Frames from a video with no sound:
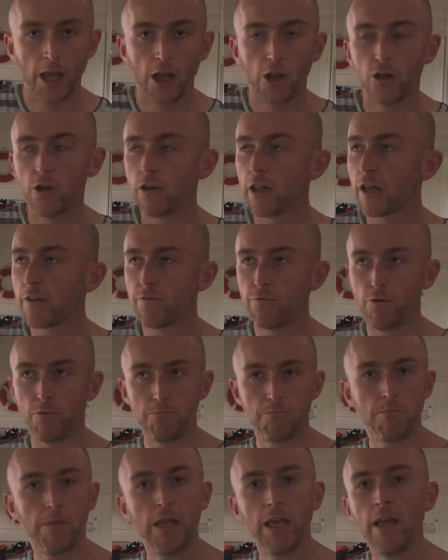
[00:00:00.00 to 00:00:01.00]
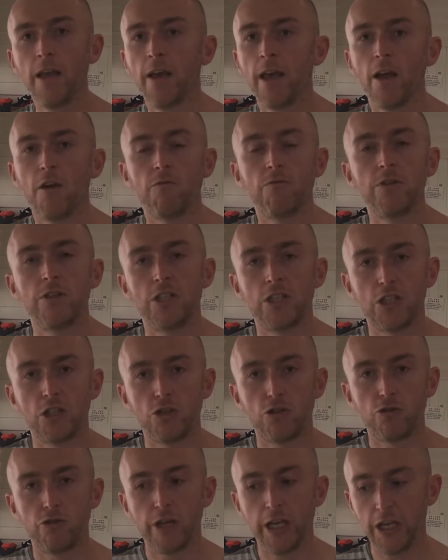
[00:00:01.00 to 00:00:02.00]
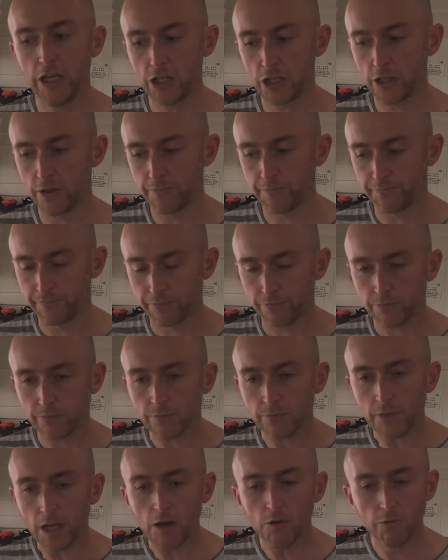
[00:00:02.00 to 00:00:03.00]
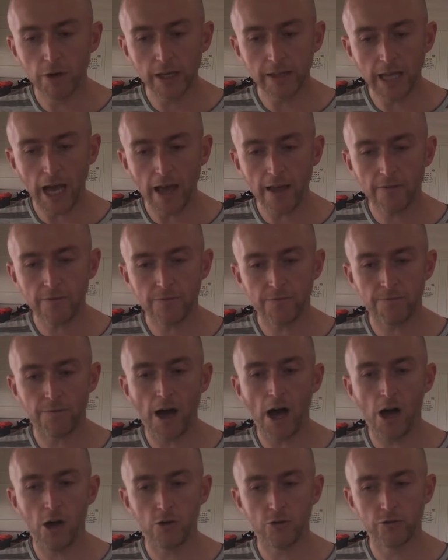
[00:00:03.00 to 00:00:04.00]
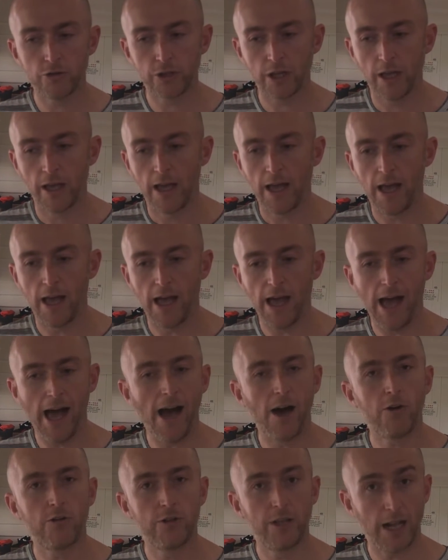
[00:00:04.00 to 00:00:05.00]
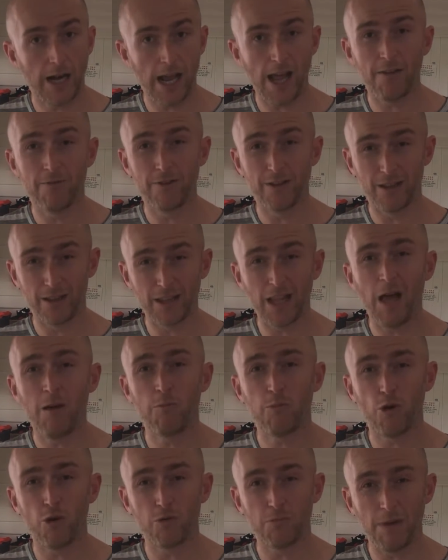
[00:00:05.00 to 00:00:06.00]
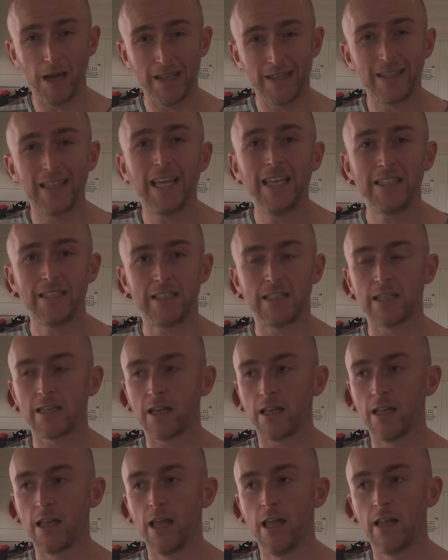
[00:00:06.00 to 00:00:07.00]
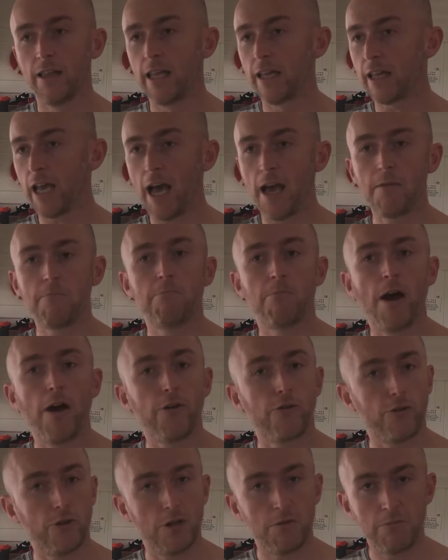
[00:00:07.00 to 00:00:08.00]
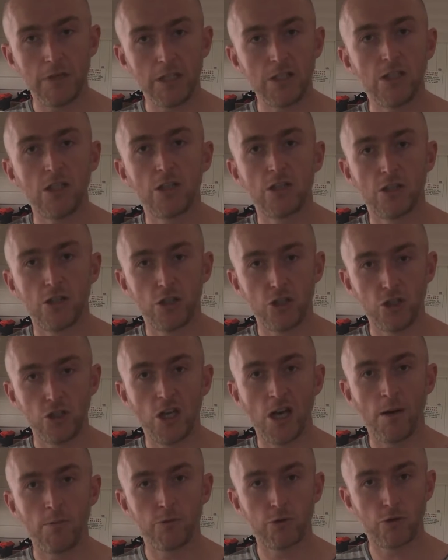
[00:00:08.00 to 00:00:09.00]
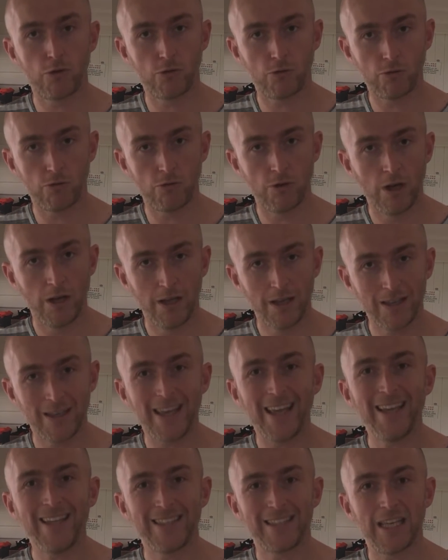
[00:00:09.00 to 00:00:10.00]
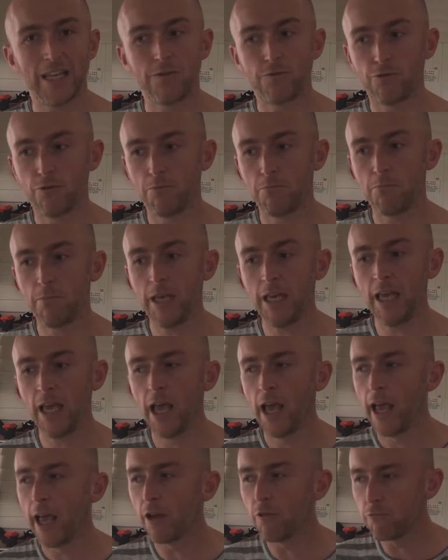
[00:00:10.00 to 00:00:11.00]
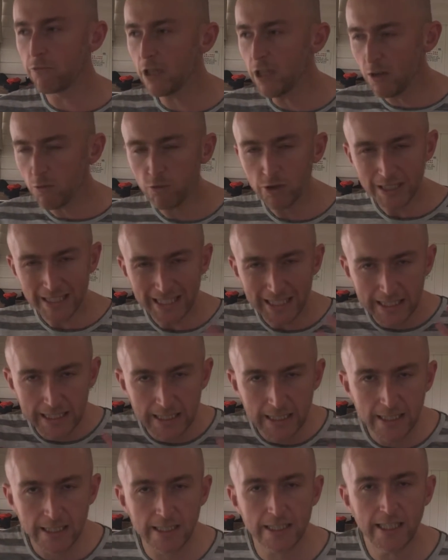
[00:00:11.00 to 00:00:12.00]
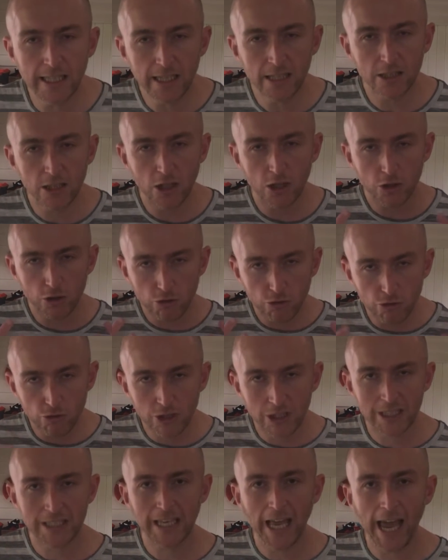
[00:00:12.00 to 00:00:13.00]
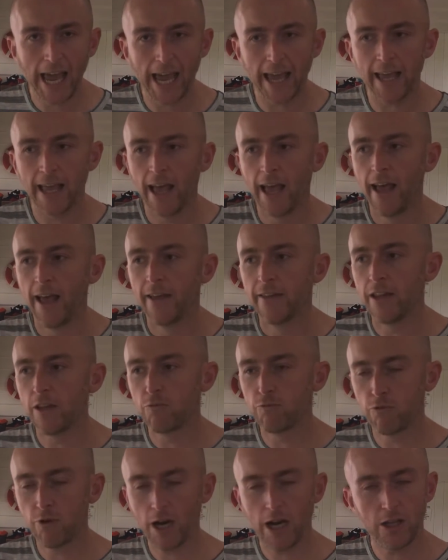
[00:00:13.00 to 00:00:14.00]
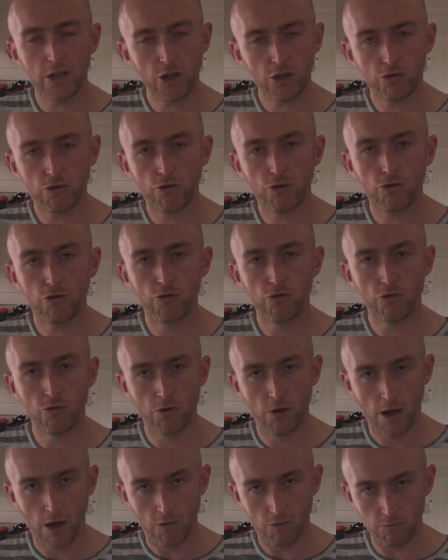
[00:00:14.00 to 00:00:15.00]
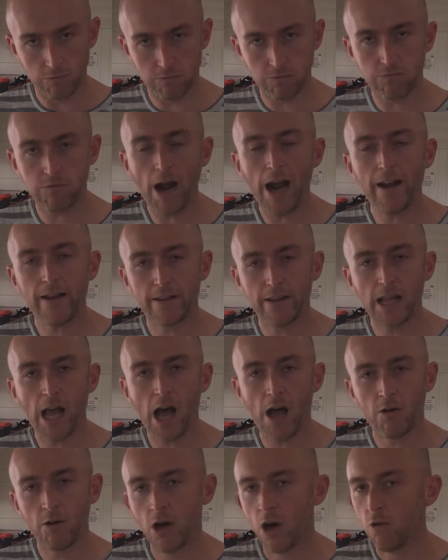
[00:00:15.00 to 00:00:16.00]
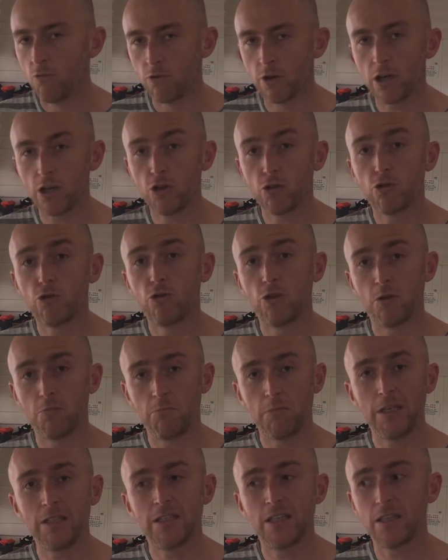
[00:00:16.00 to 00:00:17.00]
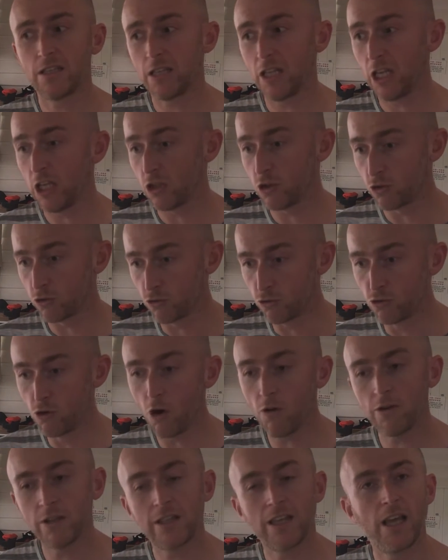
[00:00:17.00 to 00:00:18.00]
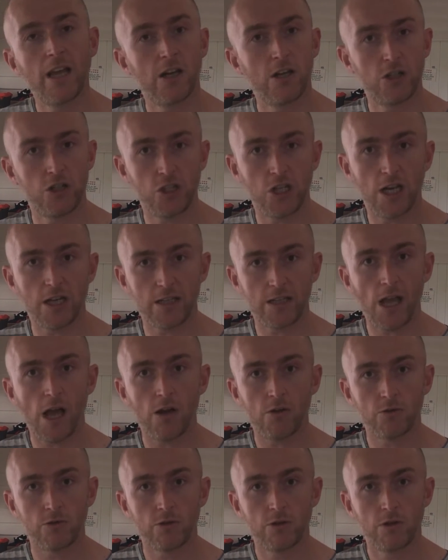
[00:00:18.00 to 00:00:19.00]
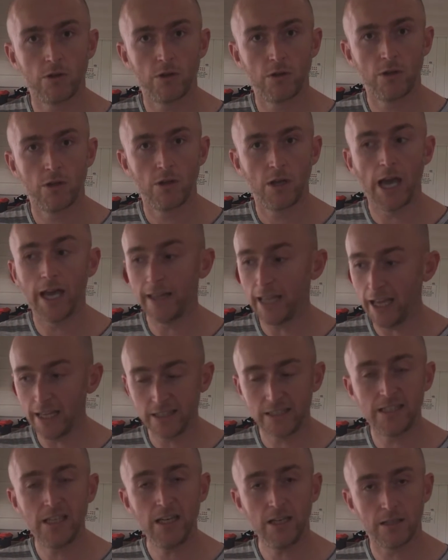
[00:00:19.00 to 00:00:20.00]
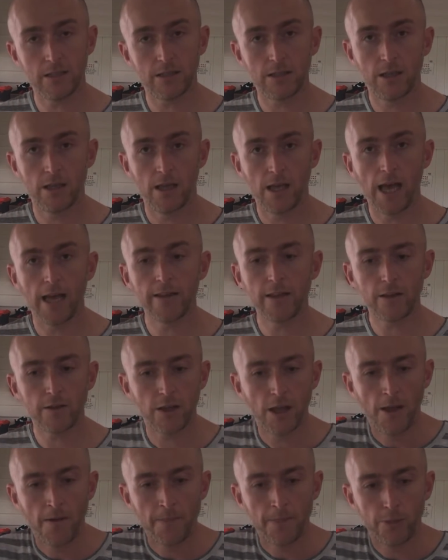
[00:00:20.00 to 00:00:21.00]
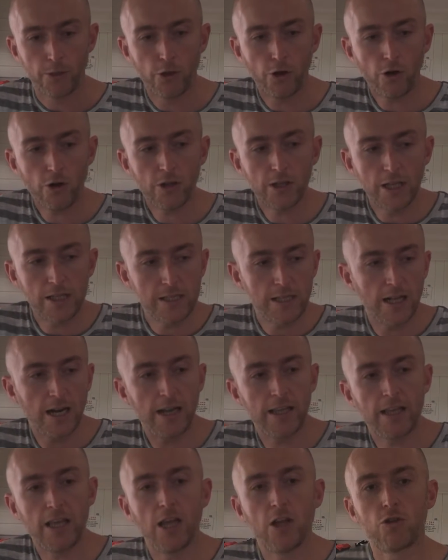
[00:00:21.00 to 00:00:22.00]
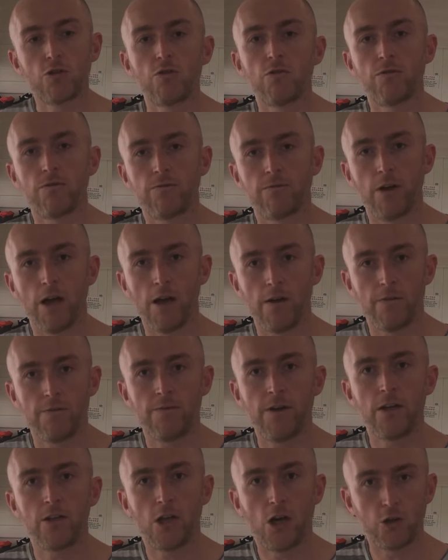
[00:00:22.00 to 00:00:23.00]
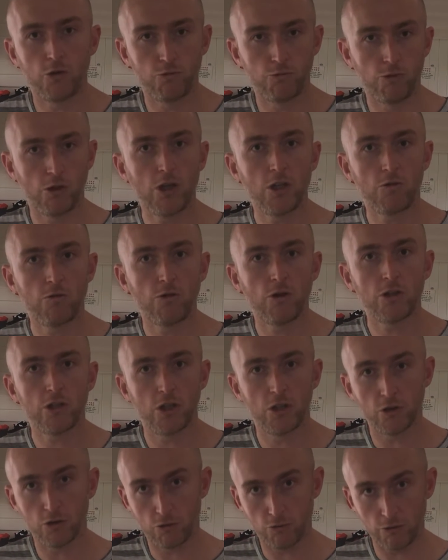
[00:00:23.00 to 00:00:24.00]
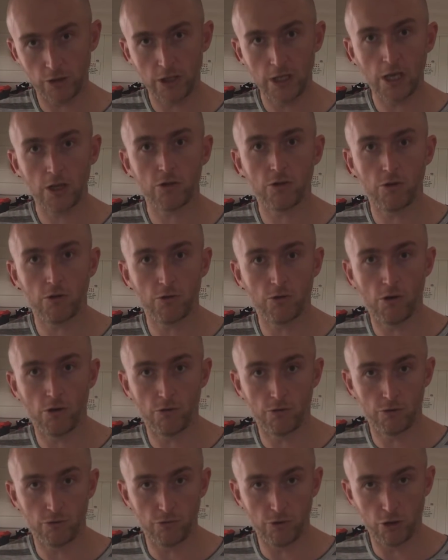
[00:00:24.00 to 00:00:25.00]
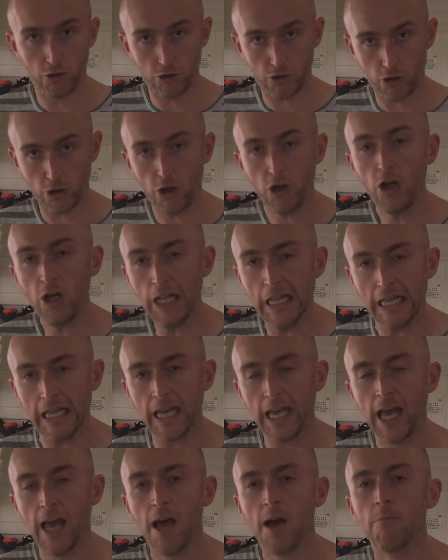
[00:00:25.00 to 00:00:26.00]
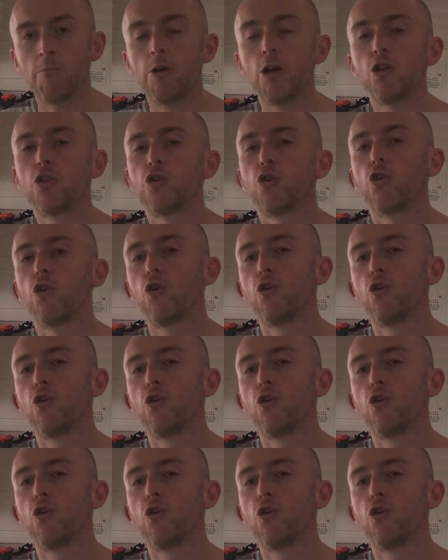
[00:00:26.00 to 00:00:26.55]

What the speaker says: Like for me, with the situation when I found out that I have a lump on my testicle, like my thought immediately jumped to cancer. And for me, it really was a signal to say that what I need to do right now, what I need to do immediately is go and get it checked out. And I did. And that not only did I get to find out what it was and to get onto it early, but it